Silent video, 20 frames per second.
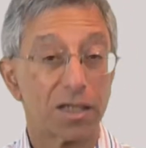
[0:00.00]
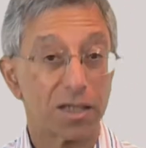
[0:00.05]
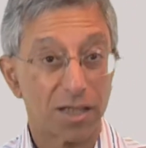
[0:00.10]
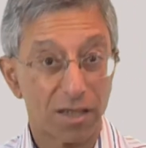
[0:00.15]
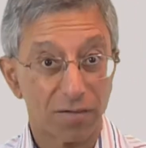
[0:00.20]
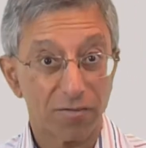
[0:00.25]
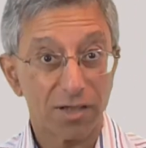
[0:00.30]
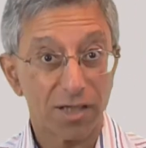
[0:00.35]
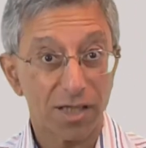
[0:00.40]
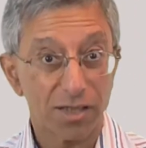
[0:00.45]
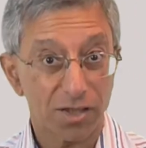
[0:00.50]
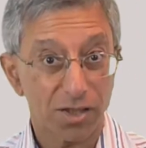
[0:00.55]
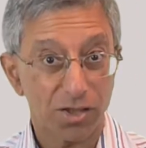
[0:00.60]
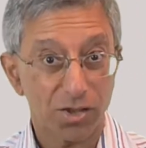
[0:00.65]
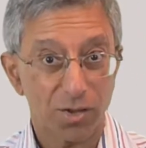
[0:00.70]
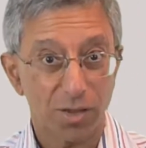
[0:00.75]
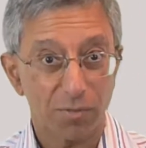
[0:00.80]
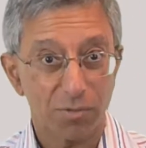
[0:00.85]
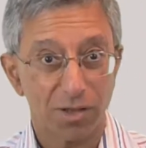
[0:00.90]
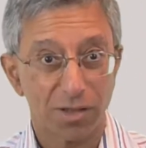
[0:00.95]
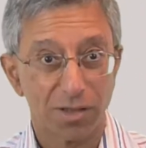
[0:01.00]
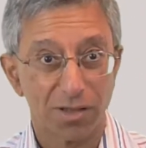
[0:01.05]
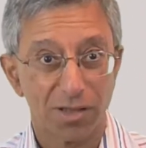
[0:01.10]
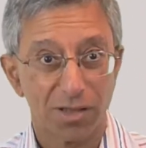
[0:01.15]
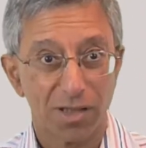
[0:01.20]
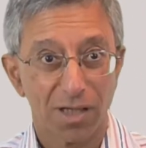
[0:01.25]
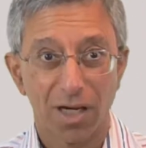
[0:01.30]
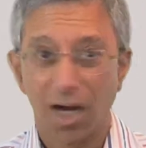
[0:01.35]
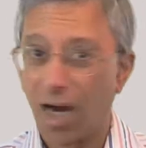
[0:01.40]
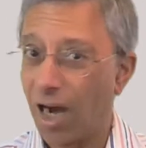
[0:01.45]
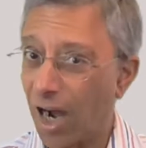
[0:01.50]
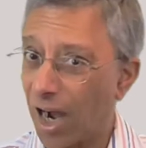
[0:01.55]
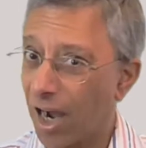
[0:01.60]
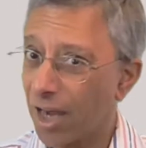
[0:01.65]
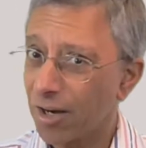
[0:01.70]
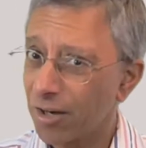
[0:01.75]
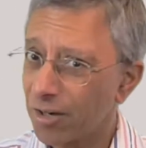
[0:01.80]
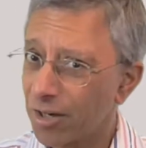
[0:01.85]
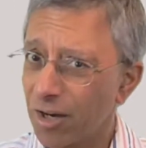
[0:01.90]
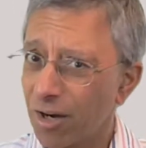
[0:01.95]
Given these descriptions,
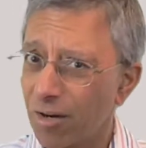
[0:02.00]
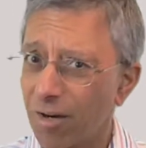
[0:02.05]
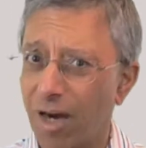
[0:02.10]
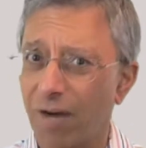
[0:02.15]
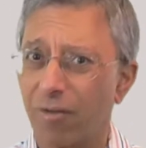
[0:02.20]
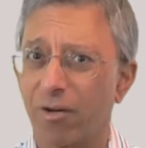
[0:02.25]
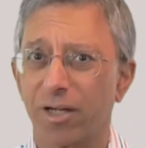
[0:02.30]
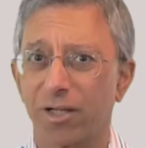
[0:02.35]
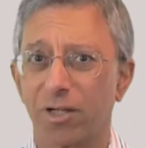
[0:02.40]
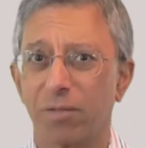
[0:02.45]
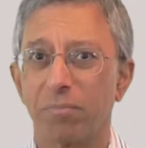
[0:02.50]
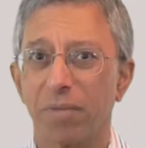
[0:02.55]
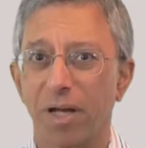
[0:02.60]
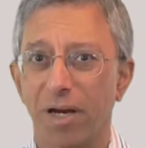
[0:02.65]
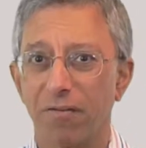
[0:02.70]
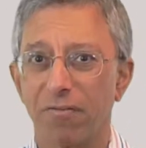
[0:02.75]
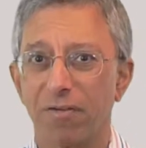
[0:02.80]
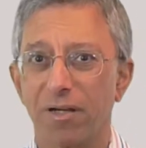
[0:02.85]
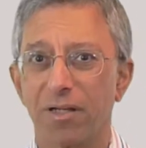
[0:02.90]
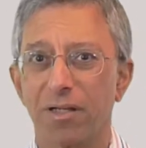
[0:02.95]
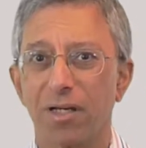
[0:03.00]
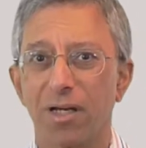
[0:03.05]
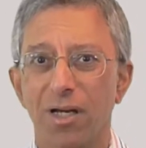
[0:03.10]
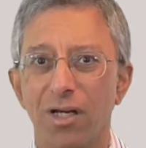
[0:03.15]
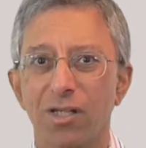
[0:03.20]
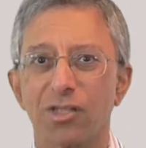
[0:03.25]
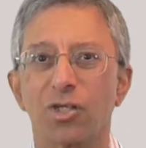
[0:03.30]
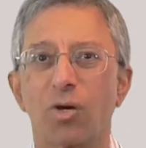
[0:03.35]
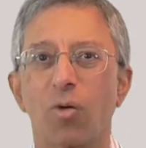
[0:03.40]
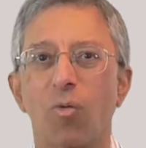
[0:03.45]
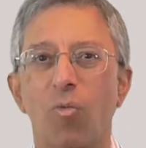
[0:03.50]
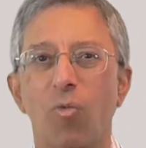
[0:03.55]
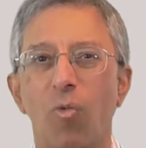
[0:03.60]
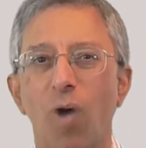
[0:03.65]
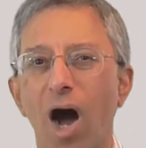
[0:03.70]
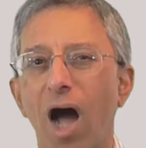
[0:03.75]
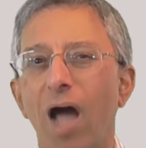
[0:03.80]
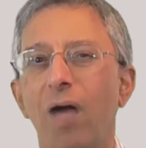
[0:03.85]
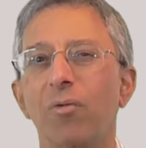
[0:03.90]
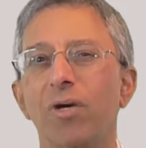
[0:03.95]
I don't know how I could benefit, so
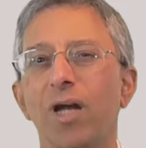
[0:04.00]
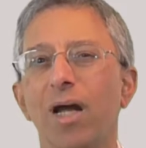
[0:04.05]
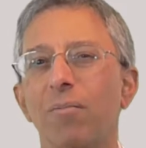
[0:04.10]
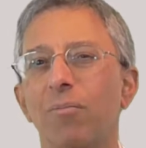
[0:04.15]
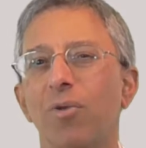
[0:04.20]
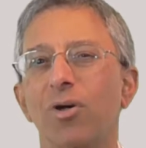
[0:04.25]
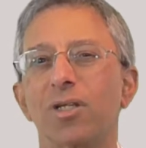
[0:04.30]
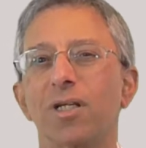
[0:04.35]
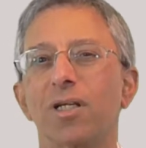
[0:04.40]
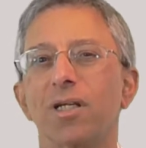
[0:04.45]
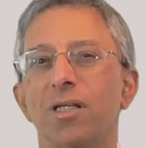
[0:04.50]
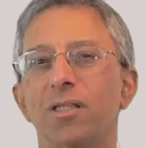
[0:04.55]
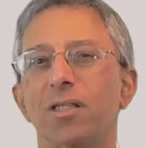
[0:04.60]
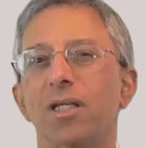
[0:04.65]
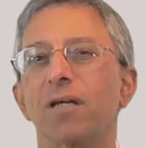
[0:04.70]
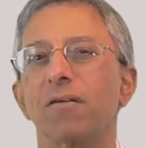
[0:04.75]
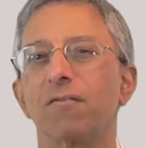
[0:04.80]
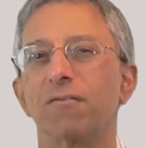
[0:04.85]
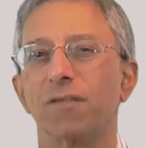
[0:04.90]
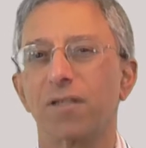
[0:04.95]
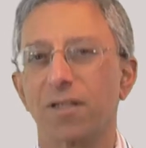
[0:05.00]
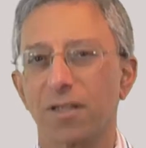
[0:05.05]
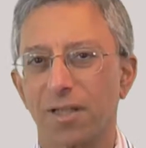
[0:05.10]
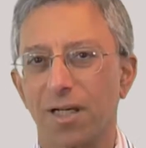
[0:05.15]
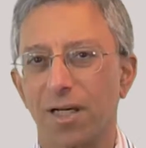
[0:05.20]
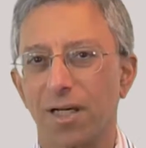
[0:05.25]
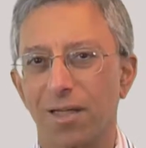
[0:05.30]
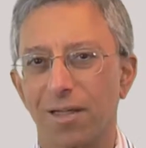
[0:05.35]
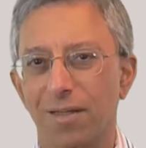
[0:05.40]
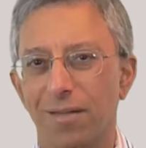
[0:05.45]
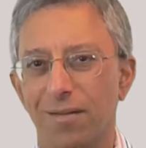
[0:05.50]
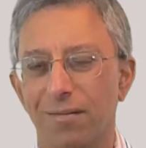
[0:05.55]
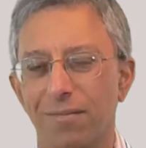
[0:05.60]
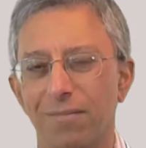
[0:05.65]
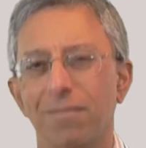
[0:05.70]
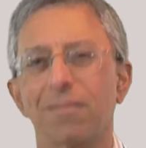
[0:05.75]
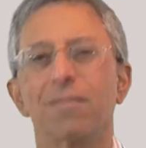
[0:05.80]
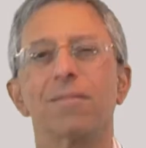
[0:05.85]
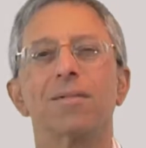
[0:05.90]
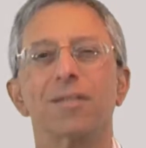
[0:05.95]
why would I bother listening further?
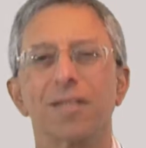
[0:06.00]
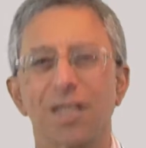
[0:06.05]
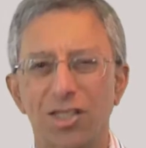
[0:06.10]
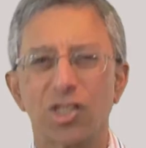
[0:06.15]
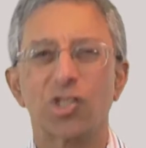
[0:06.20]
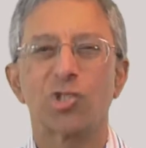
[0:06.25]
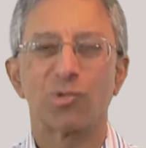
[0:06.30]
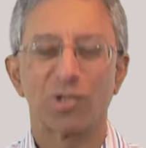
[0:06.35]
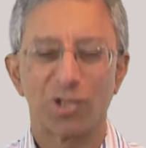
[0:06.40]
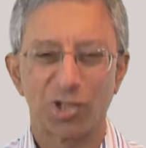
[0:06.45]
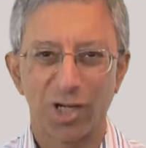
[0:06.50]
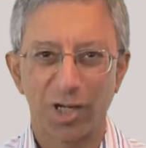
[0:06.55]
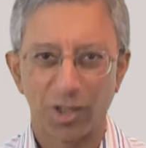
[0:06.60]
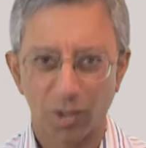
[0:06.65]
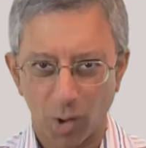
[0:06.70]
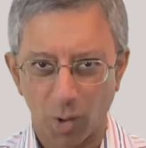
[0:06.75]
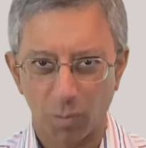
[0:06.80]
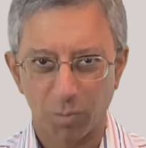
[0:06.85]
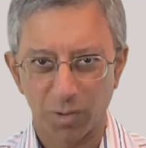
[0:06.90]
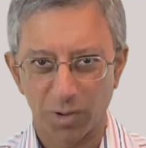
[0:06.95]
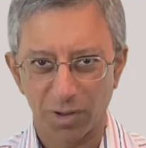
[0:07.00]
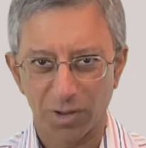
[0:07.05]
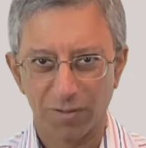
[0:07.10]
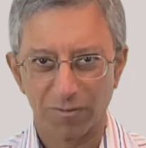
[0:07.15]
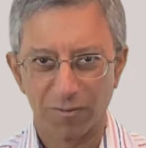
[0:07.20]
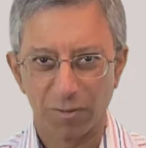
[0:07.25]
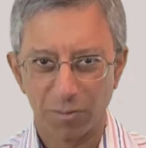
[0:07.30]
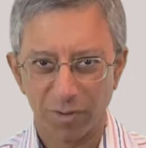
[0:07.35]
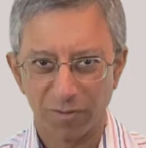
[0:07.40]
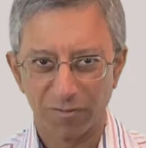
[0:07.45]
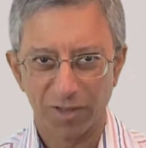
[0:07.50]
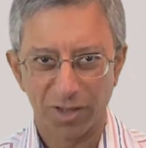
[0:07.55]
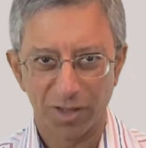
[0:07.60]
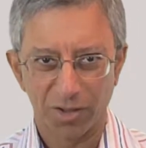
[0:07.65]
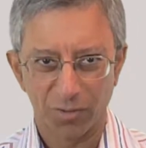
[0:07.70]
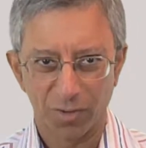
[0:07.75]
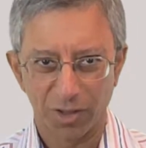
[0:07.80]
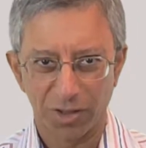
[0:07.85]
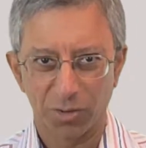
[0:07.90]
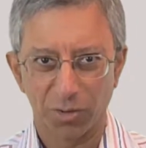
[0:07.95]
This is Rashid Kotwal from
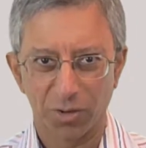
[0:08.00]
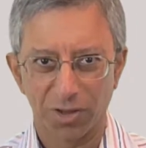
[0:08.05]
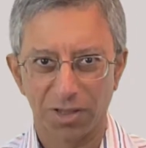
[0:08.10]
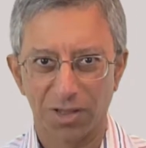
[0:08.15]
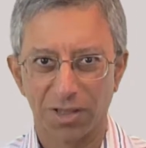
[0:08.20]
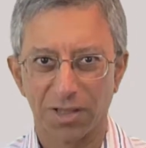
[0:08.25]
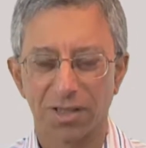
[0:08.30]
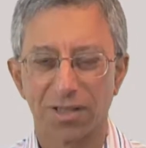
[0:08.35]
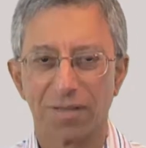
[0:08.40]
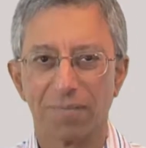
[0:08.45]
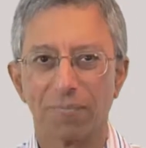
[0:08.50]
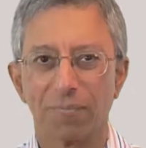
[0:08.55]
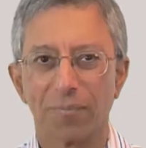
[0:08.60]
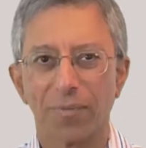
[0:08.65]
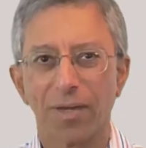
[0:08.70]
Revealed Resources.